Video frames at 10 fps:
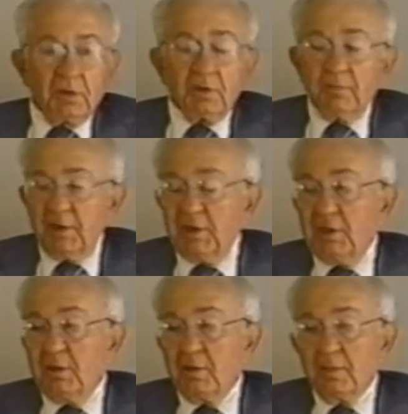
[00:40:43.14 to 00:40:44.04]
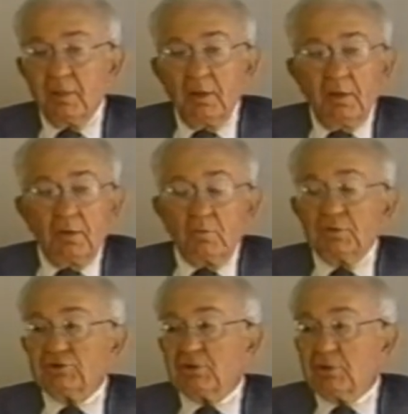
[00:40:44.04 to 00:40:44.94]
committee,
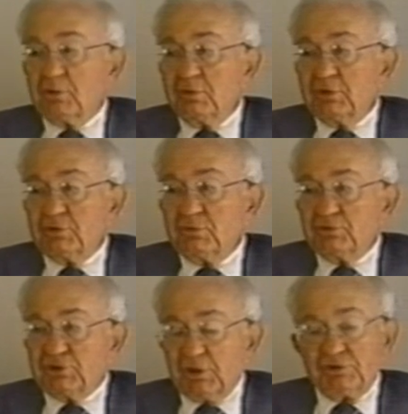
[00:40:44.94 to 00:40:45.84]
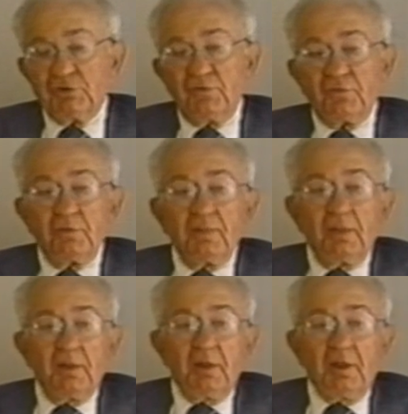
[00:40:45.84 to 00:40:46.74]
which included two judges
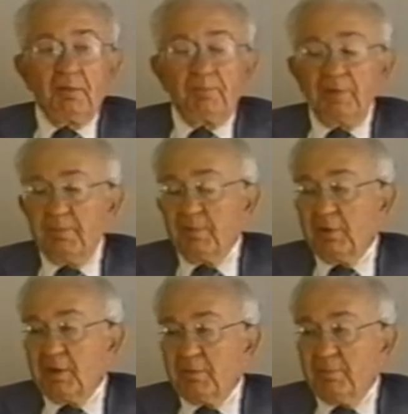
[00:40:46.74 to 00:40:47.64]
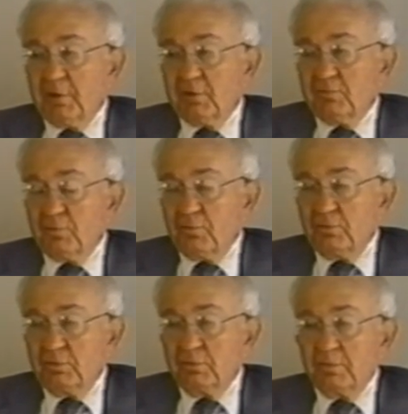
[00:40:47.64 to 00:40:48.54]
and people like Millard Ruud,
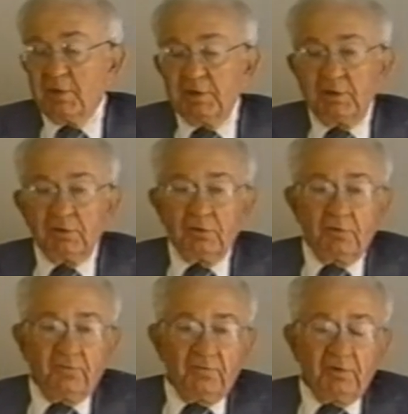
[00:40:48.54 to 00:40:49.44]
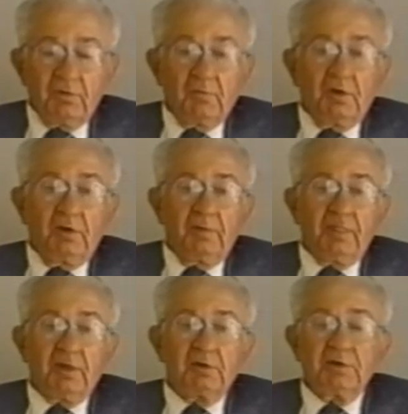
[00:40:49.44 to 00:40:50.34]
whom I didn't know very well,
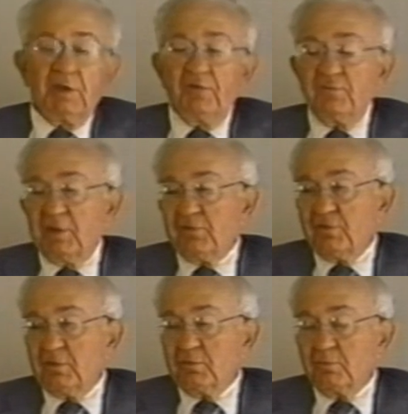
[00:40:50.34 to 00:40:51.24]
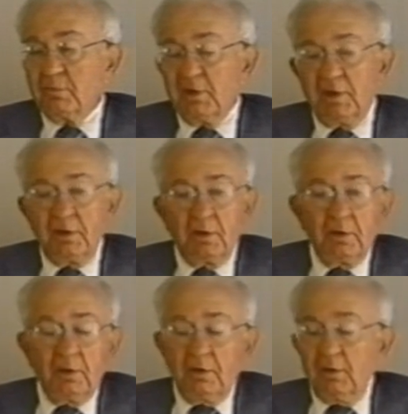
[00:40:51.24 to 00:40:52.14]
Dave Henson, whom I
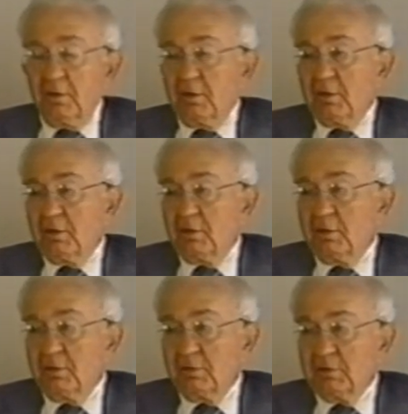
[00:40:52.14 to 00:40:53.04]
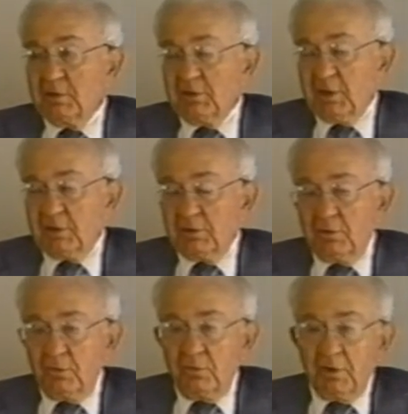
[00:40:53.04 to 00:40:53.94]
uh, did not
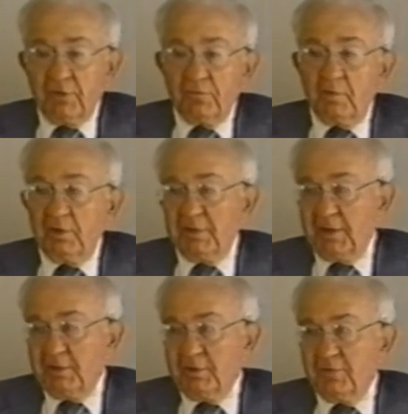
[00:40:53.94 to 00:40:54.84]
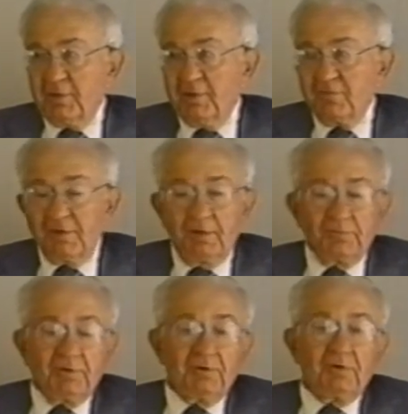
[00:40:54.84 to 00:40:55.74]
know as well then as I have come
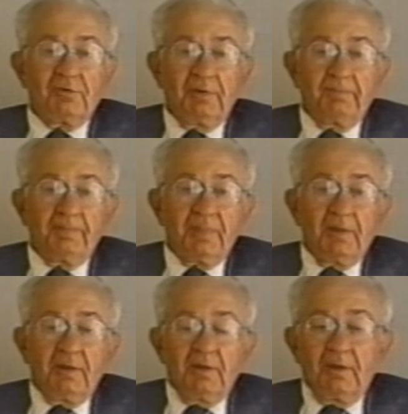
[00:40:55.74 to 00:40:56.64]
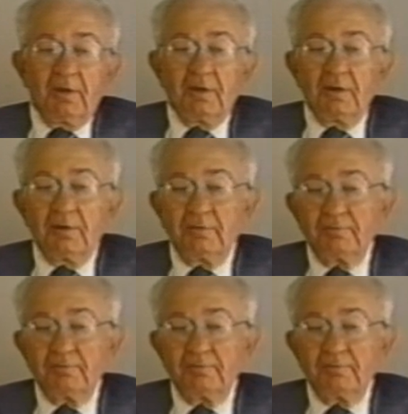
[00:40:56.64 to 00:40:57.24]
to know him, uh,